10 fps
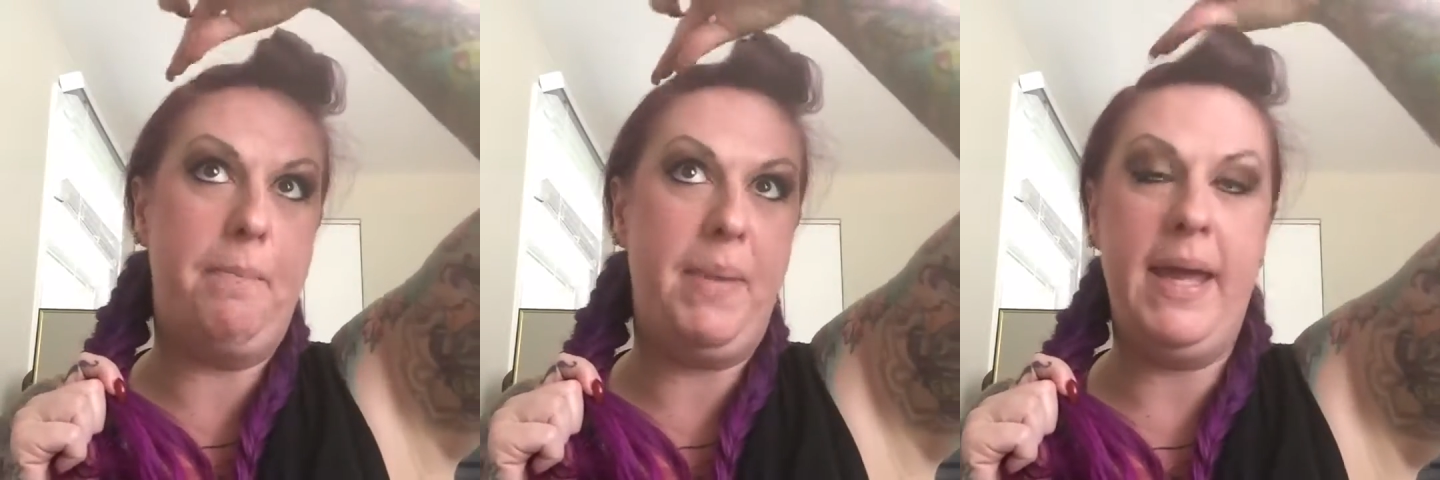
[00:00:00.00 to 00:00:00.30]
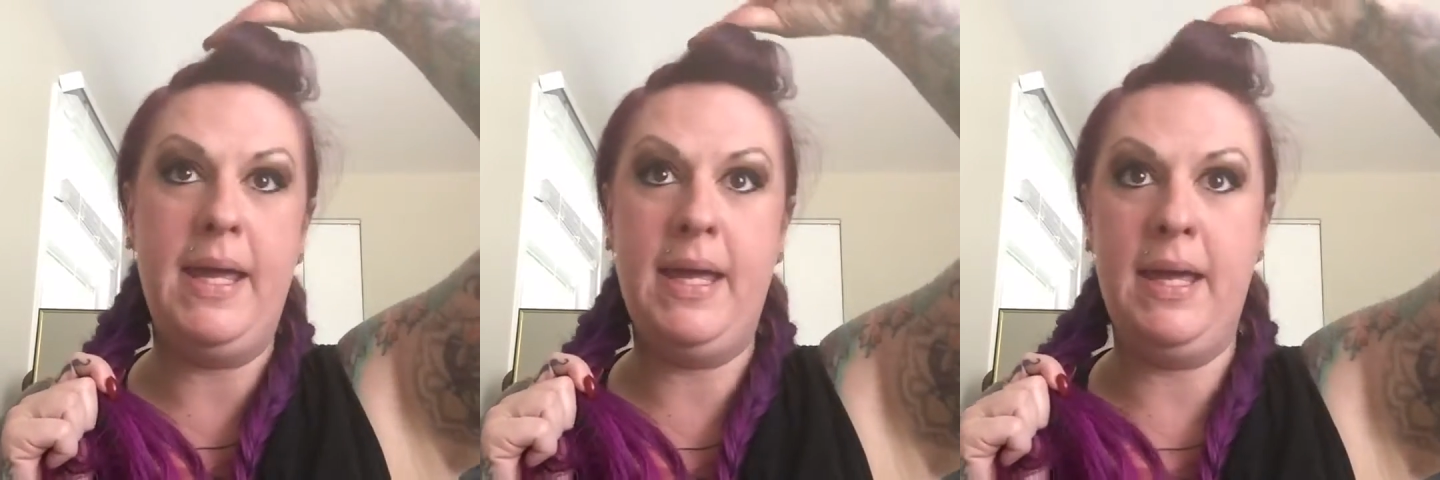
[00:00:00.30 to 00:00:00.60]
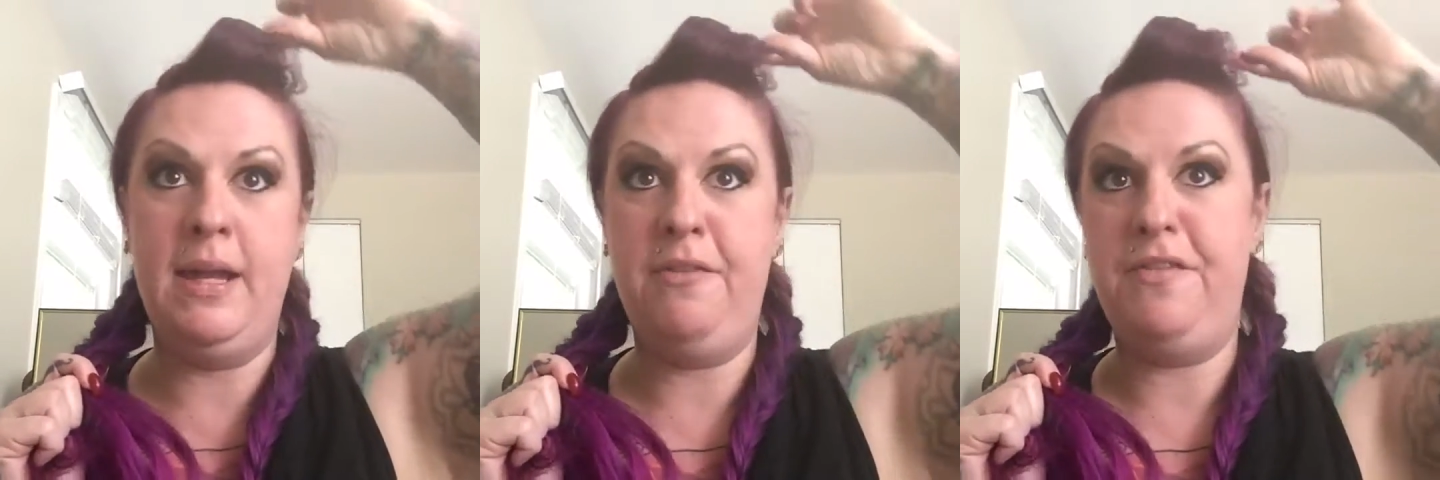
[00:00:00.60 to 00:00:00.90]
bang
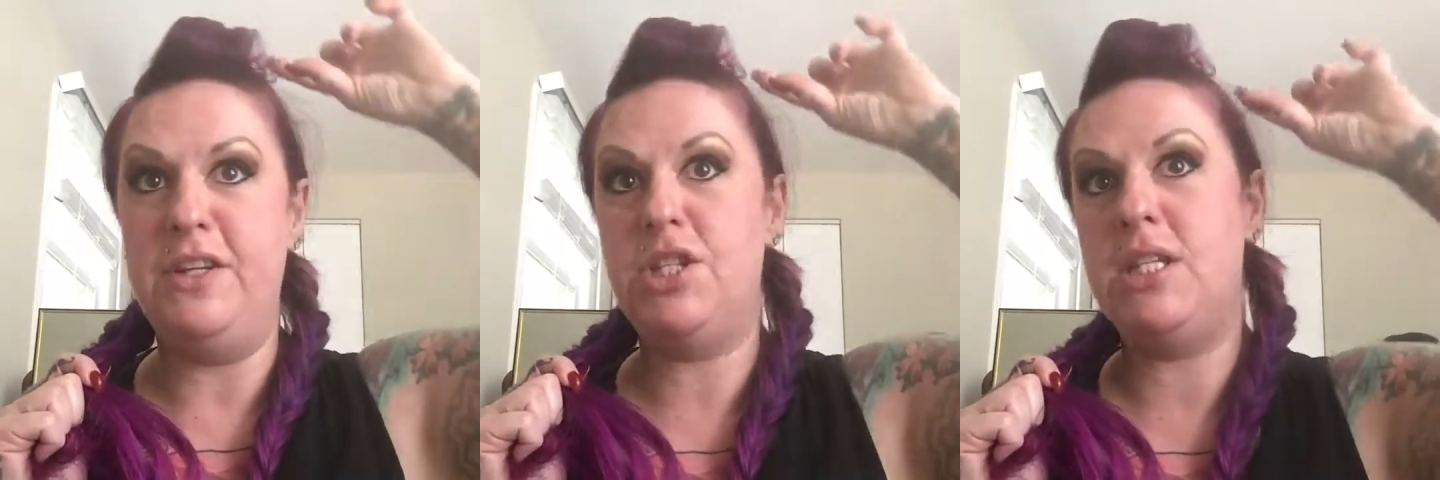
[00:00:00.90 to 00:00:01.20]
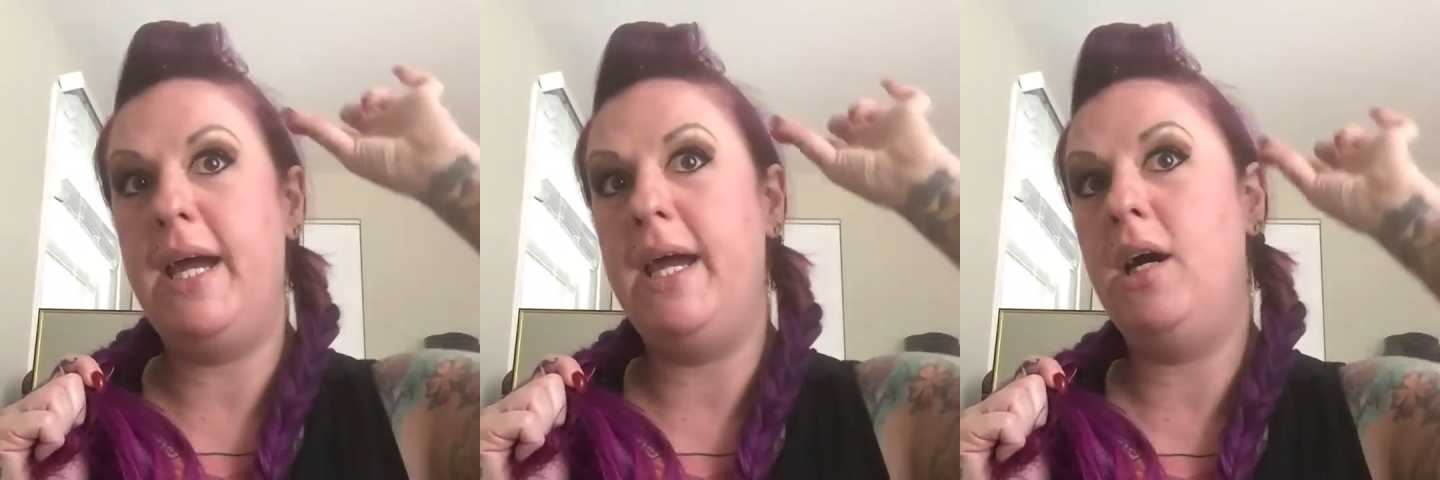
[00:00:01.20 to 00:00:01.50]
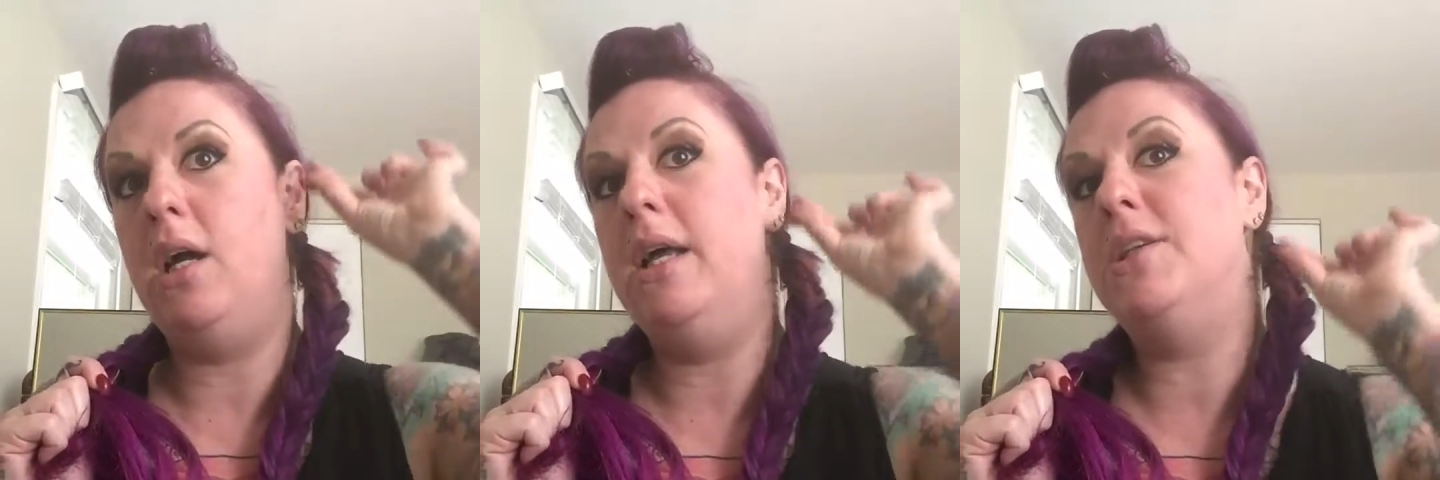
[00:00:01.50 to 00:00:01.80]
in a
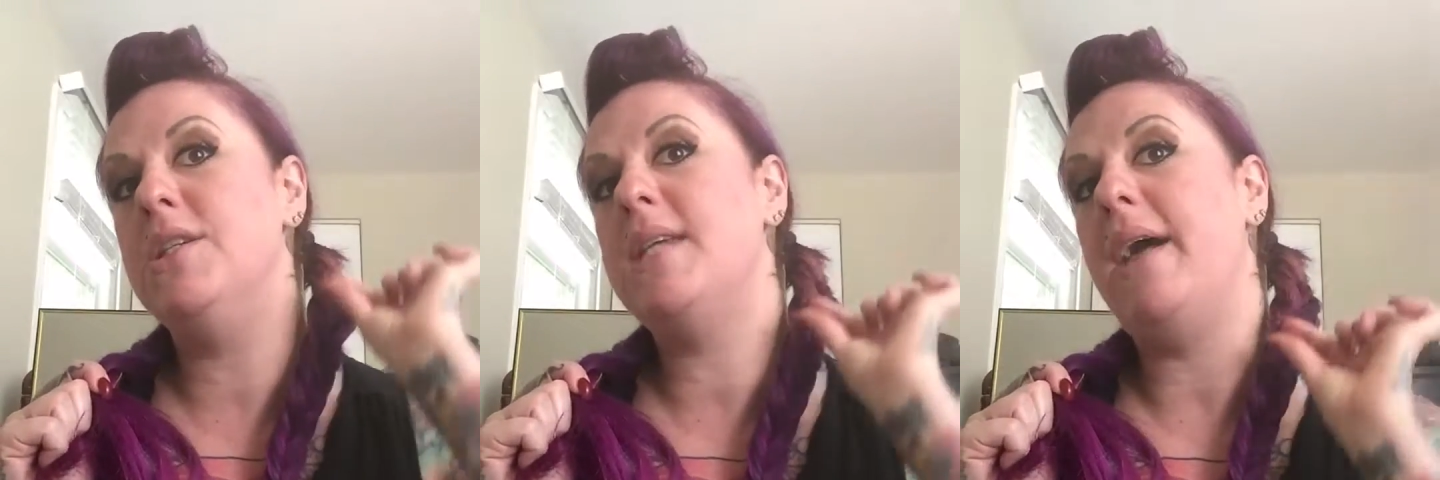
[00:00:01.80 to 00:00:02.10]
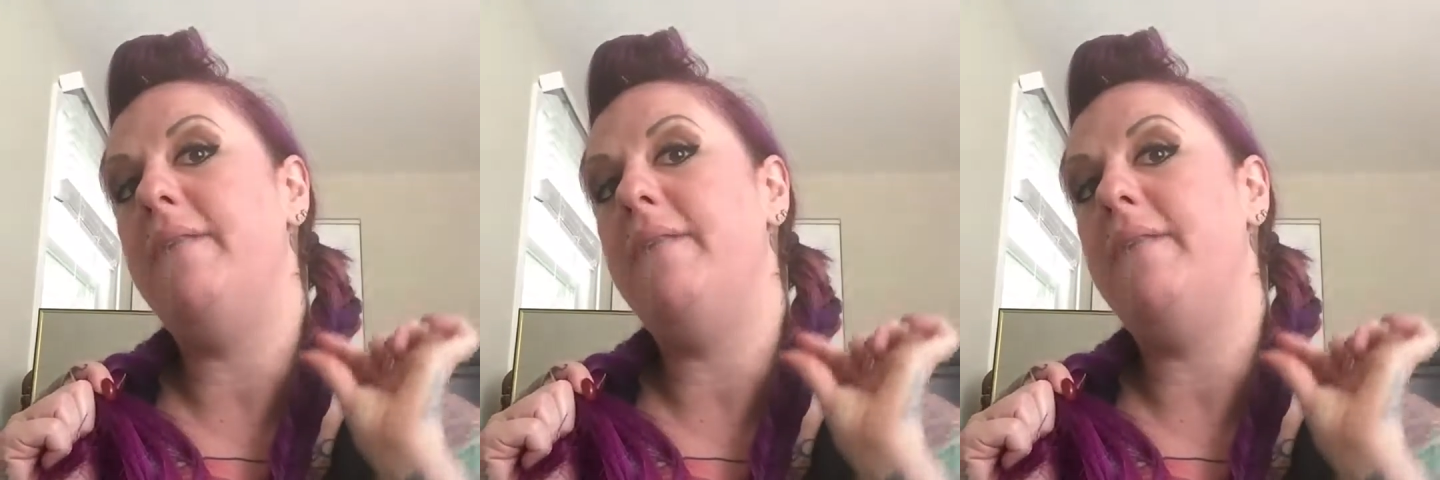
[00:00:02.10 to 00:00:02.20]
fishtail and just have